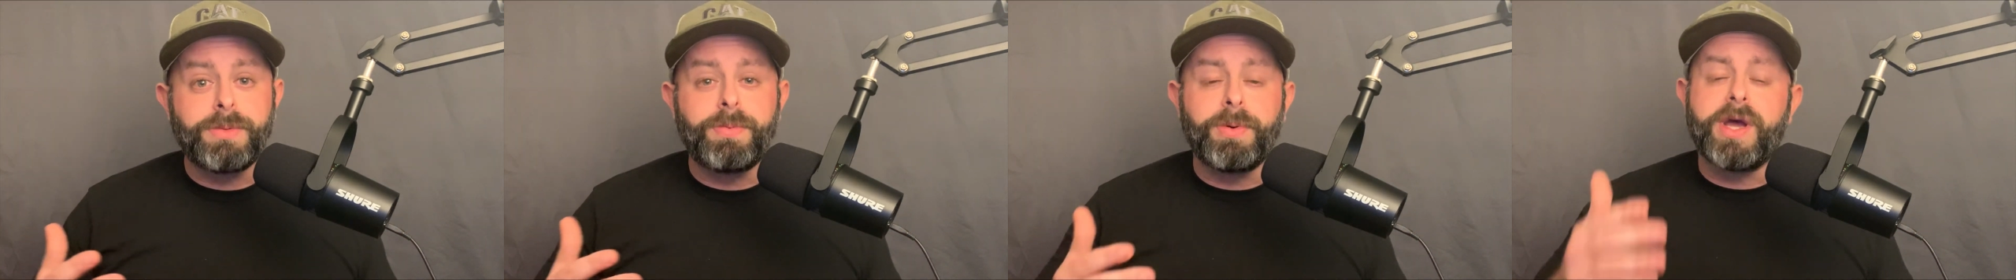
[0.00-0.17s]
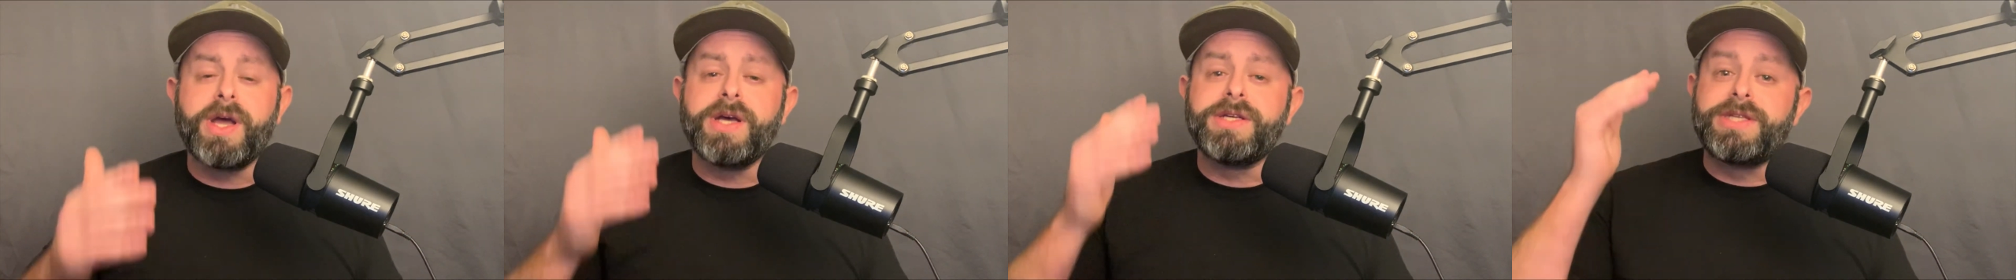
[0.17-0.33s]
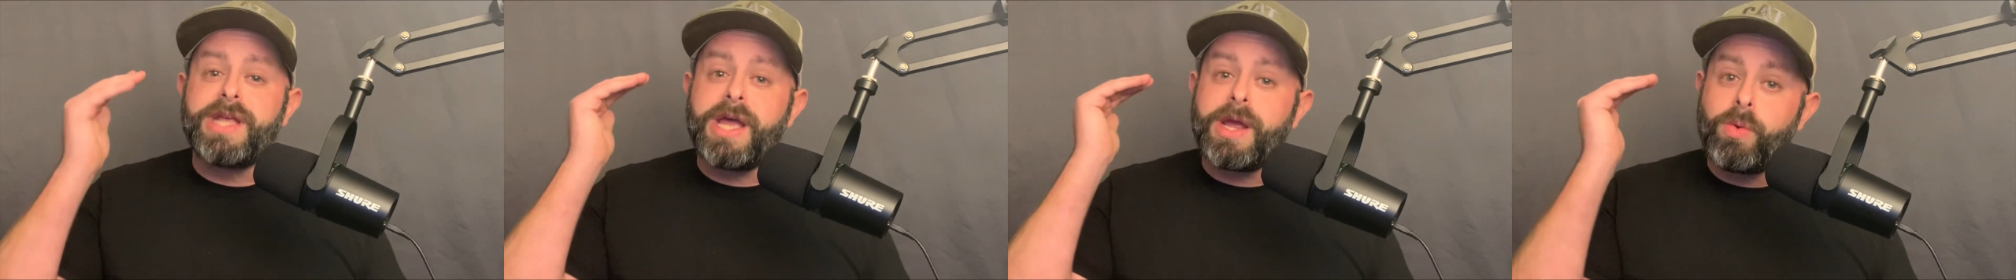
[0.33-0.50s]

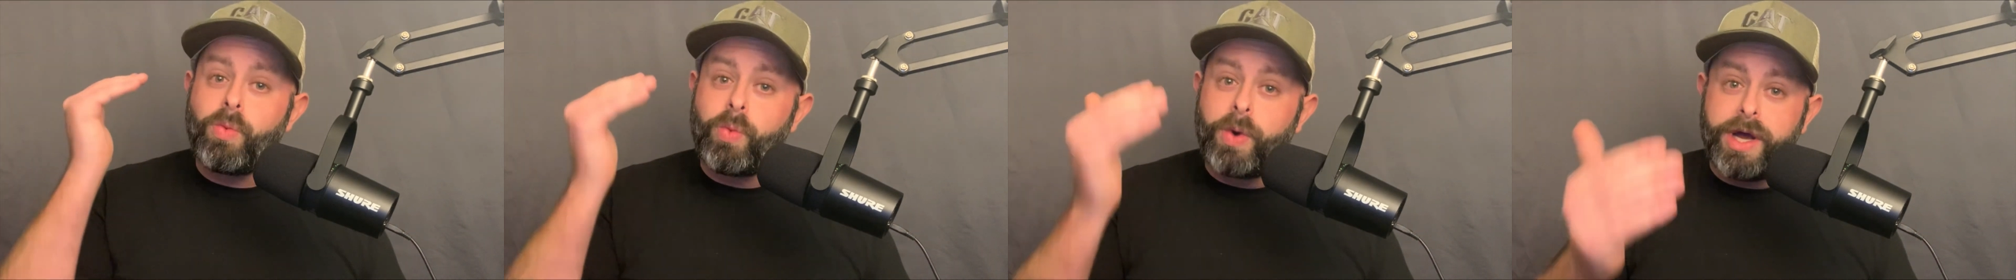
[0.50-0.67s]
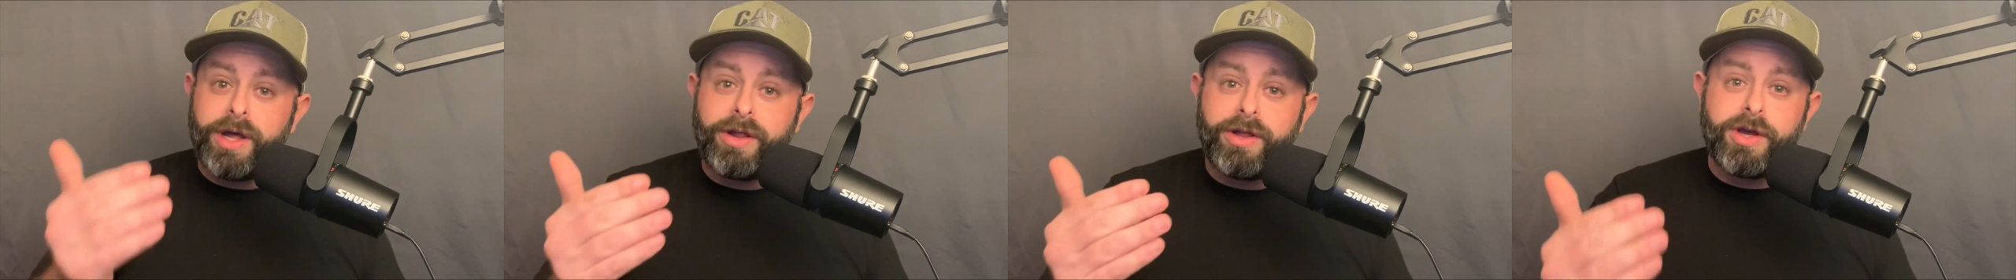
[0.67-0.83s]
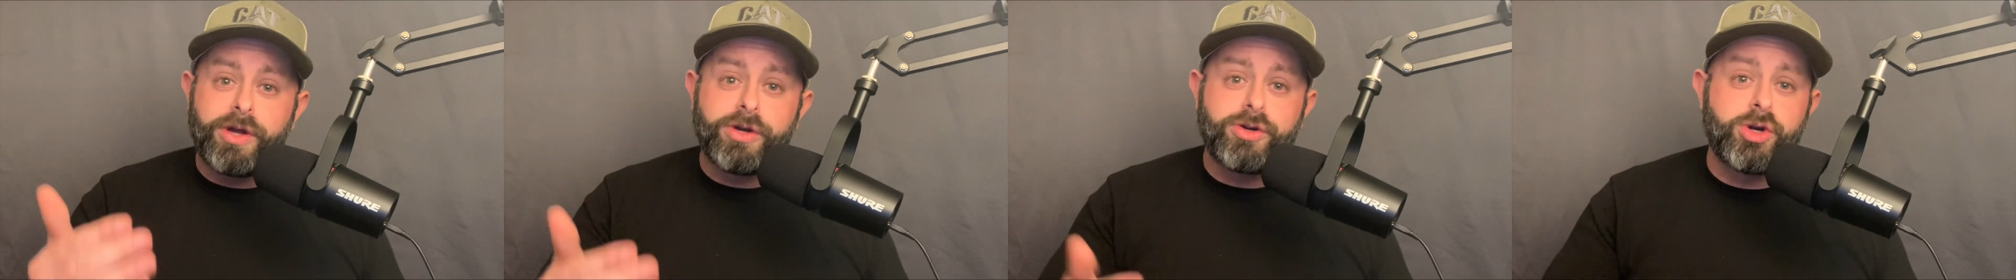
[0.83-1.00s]
because they
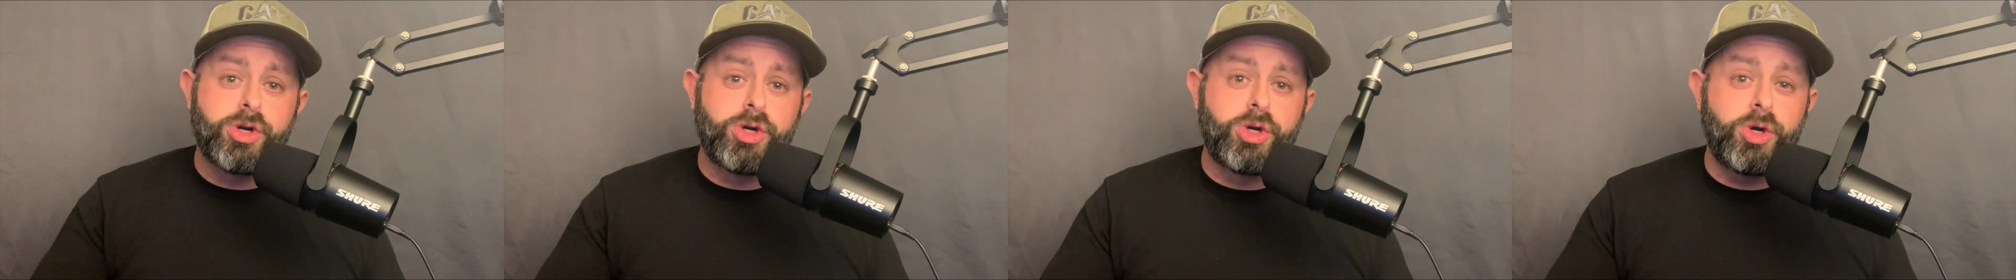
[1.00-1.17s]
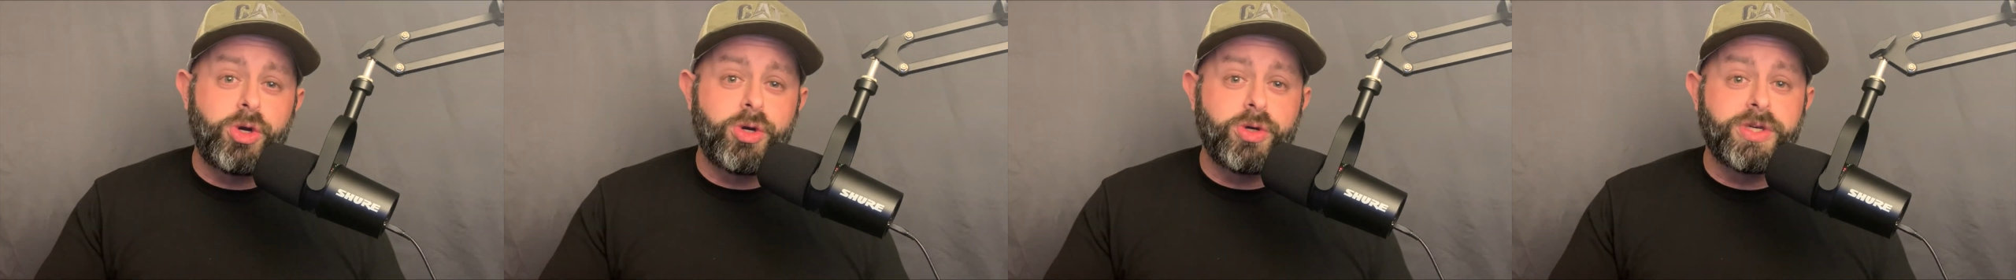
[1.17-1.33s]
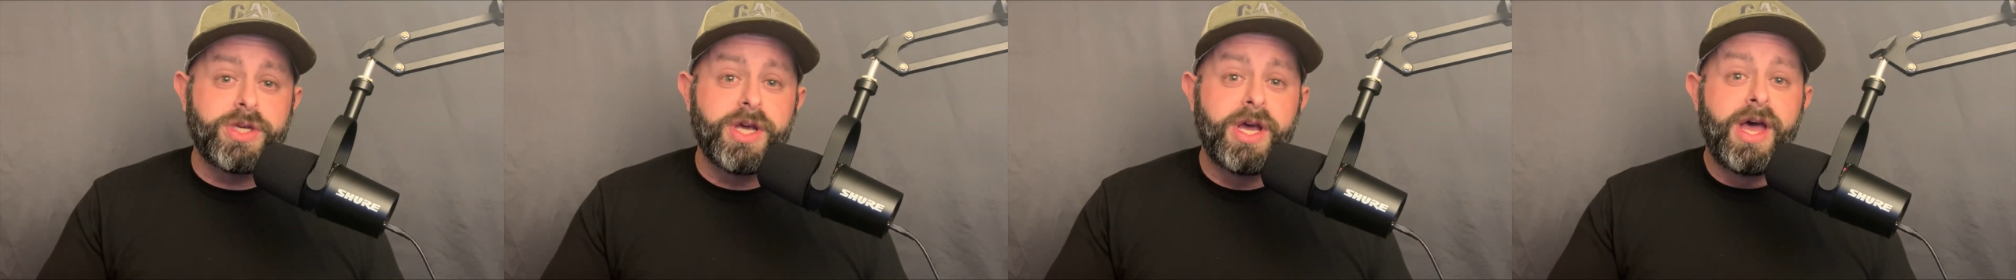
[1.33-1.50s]
will
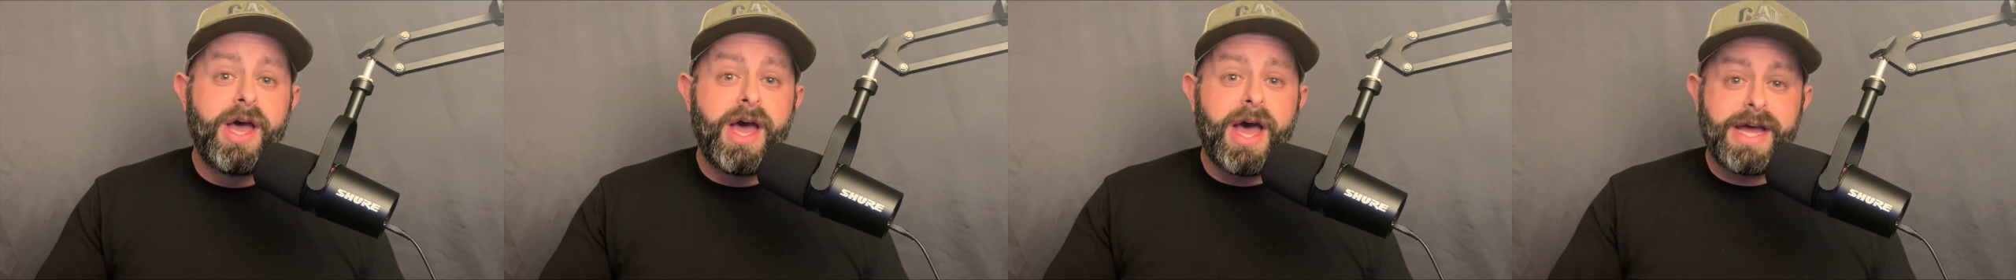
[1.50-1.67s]
introduce